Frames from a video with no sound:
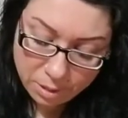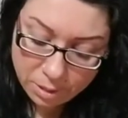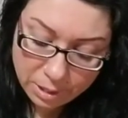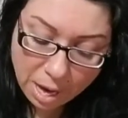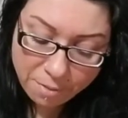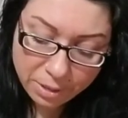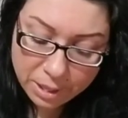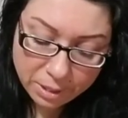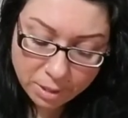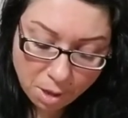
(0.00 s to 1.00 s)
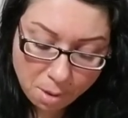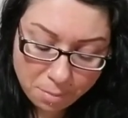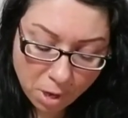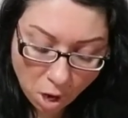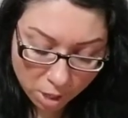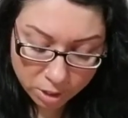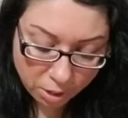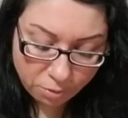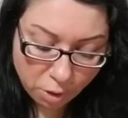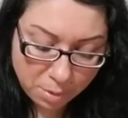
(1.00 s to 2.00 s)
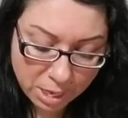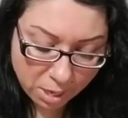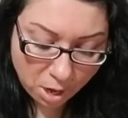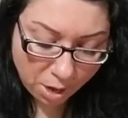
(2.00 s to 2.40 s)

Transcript: definitely some cards confirming it.